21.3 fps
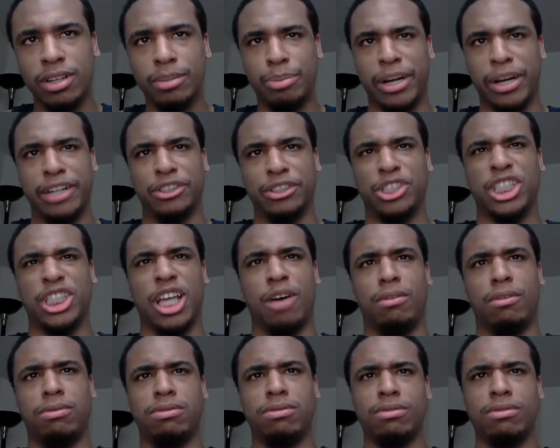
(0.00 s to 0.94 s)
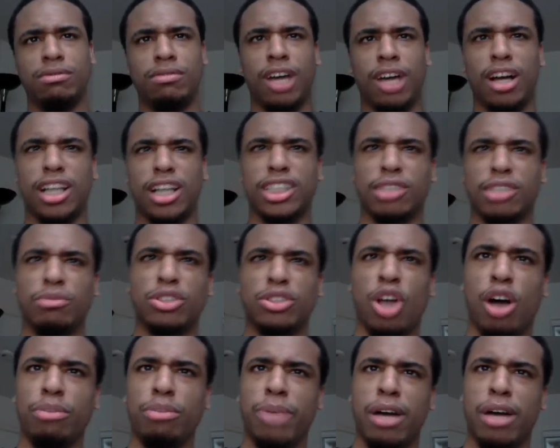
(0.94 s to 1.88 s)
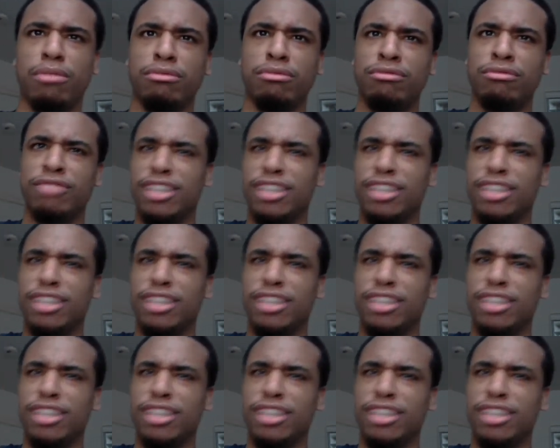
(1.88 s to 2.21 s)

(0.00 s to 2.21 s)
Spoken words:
by yourself. I got something to talk about.